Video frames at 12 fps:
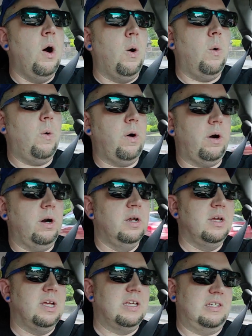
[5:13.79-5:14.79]
or
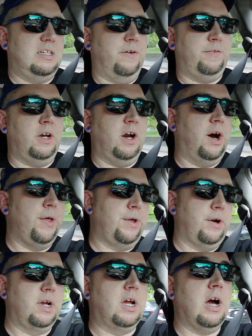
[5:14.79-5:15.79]
stuff that
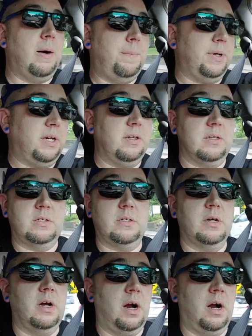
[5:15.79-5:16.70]
other companies